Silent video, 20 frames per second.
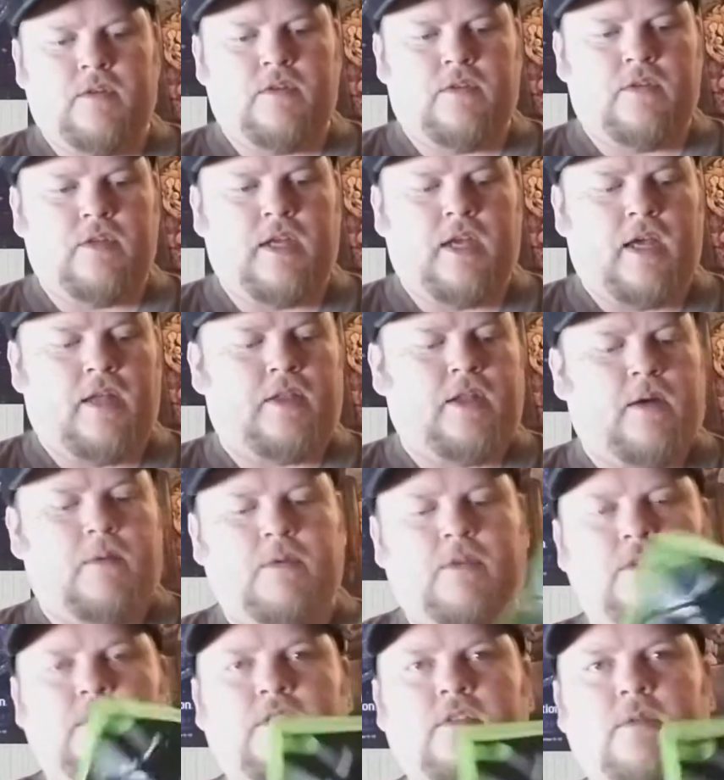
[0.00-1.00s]
Yeah, that
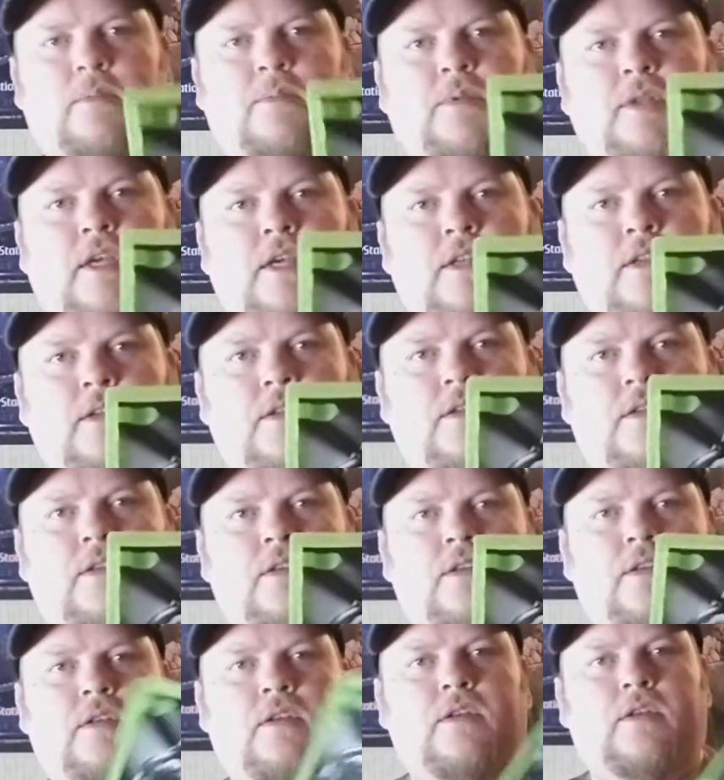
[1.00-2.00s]
one's complete.
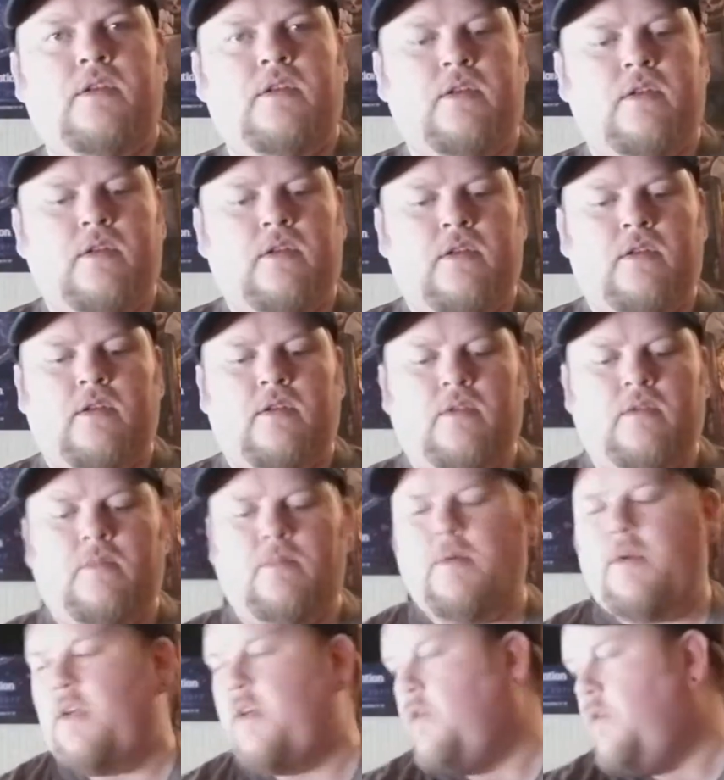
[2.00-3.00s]
Pretty